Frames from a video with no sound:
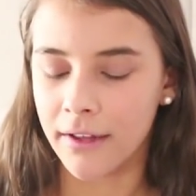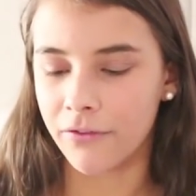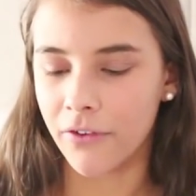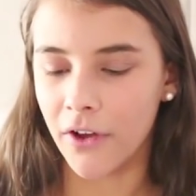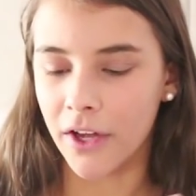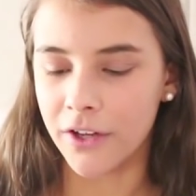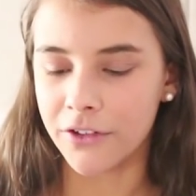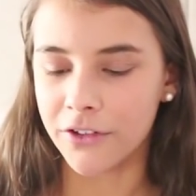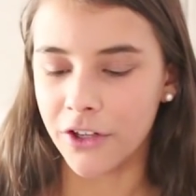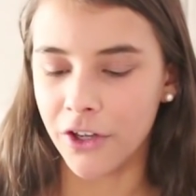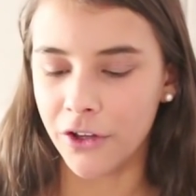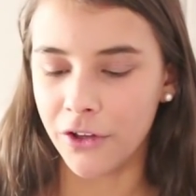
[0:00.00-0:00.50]

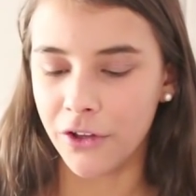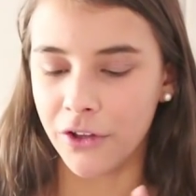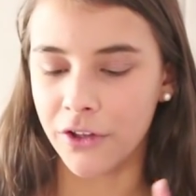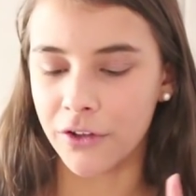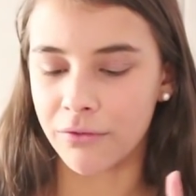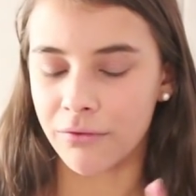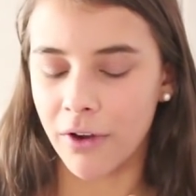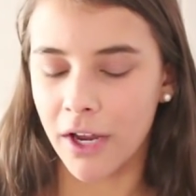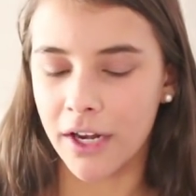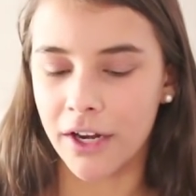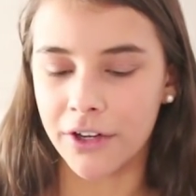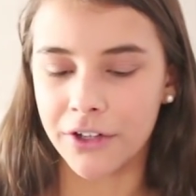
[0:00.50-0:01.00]
Fonto, you
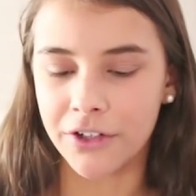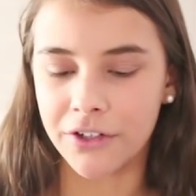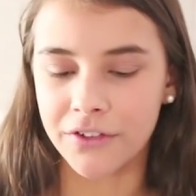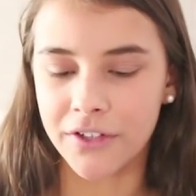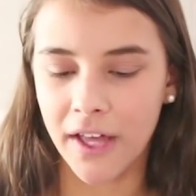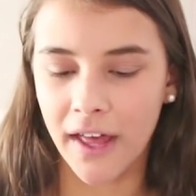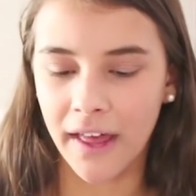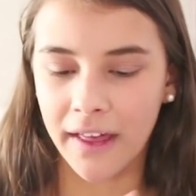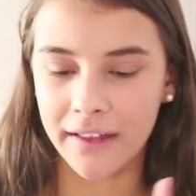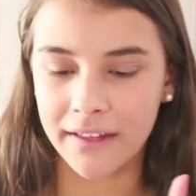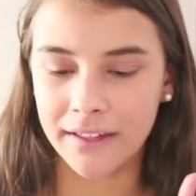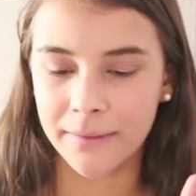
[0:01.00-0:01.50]
can write on your
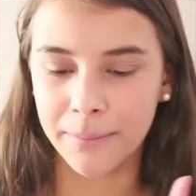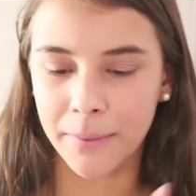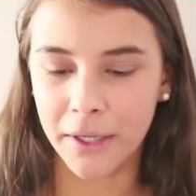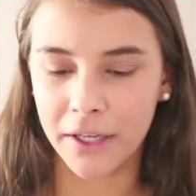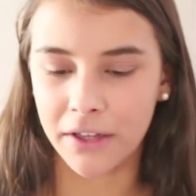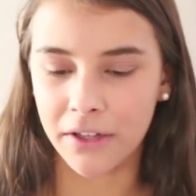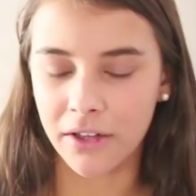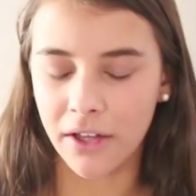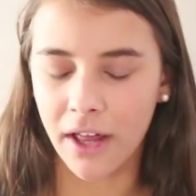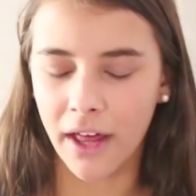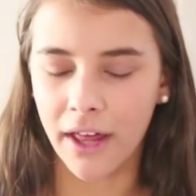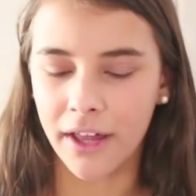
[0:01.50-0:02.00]
text.
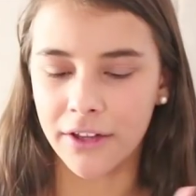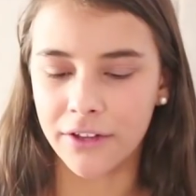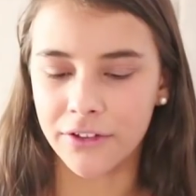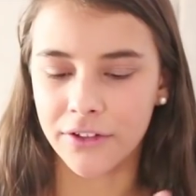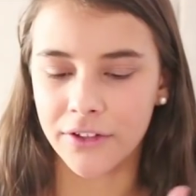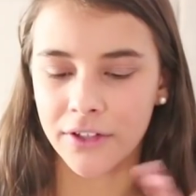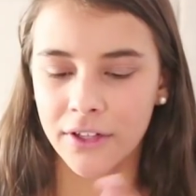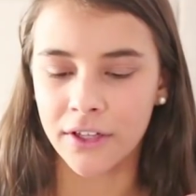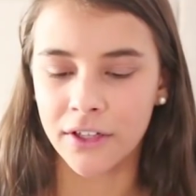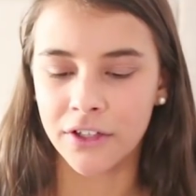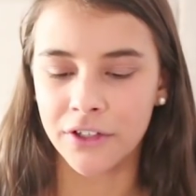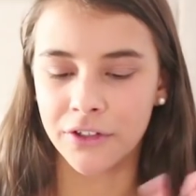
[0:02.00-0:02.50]

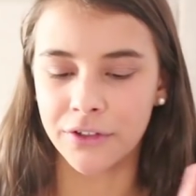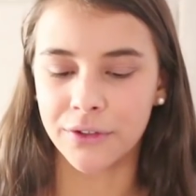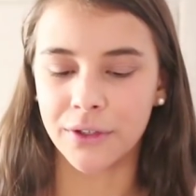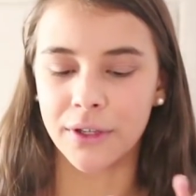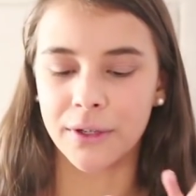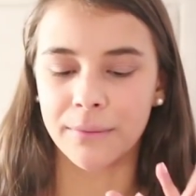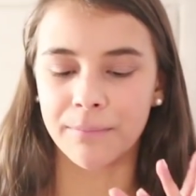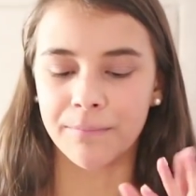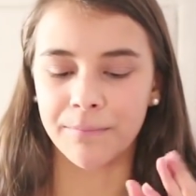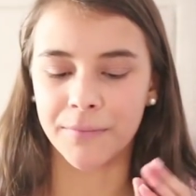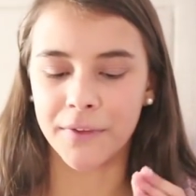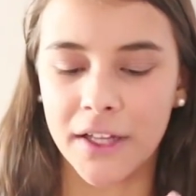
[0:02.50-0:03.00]
PicCollage, you
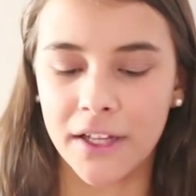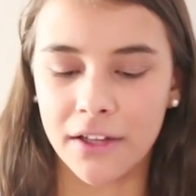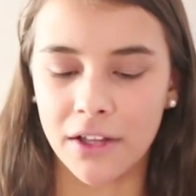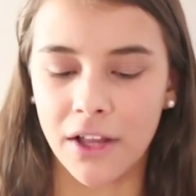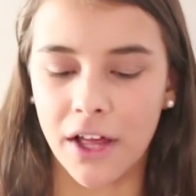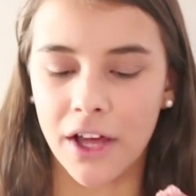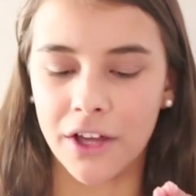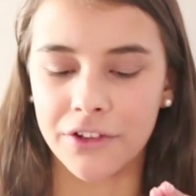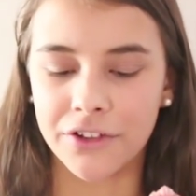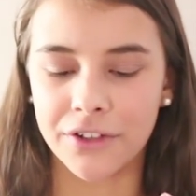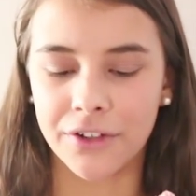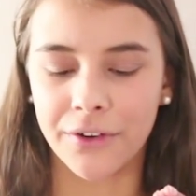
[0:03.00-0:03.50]
can
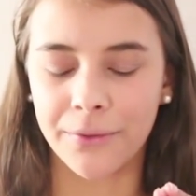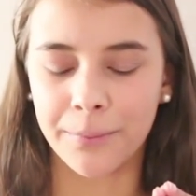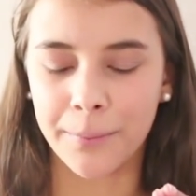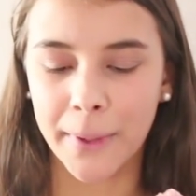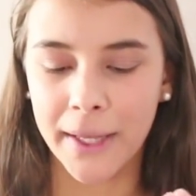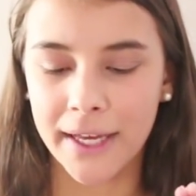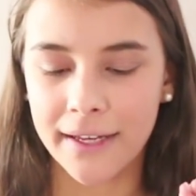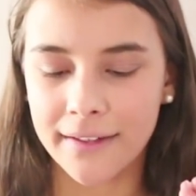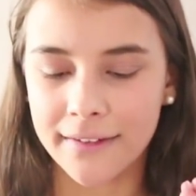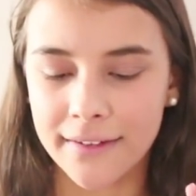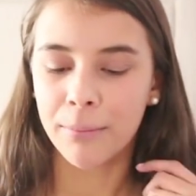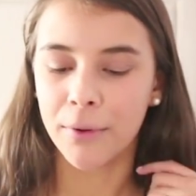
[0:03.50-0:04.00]
collage your
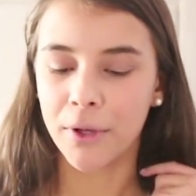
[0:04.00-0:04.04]
pics.